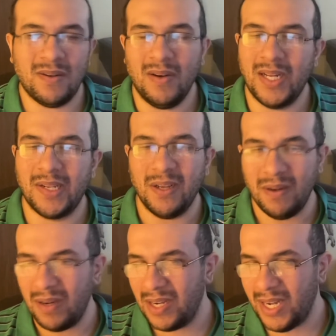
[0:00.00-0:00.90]
or a
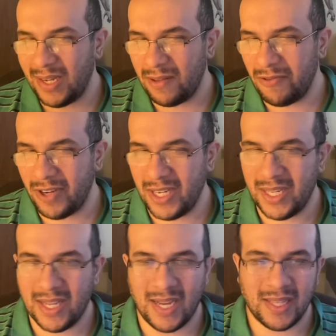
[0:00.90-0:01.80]
newer
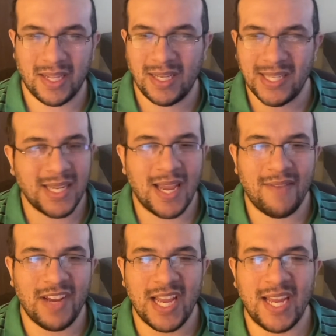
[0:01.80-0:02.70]
Android that doesn't
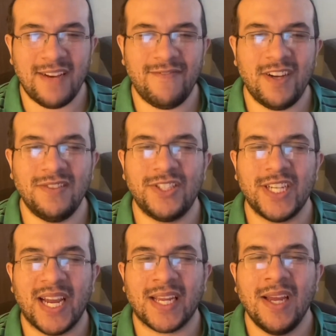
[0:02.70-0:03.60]
have a headphone
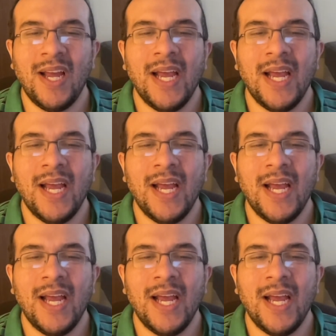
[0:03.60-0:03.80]
jack,